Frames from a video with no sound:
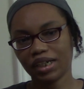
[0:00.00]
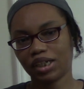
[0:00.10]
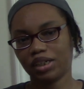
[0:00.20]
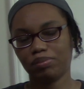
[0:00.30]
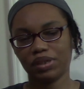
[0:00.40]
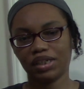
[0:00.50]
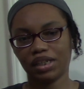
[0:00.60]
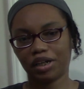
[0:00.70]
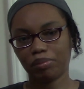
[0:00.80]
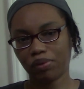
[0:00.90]
it could be
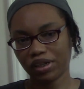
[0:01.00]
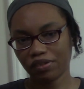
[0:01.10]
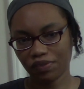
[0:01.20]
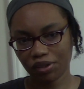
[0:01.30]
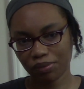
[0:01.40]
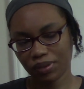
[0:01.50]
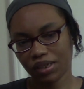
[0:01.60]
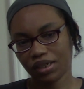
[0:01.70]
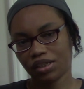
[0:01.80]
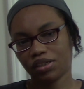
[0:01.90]
their point of view,
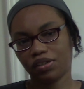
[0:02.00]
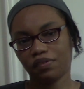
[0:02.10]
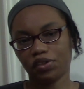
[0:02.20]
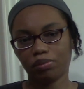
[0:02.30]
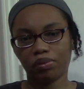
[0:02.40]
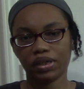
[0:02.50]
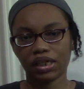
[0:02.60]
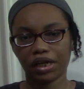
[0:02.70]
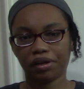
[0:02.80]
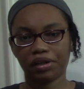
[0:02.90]
the viewpoint
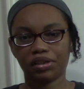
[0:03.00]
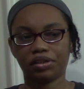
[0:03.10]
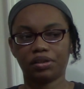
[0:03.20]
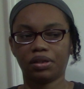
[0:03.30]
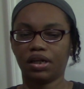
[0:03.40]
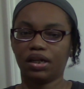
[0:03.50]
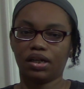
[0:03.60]
character,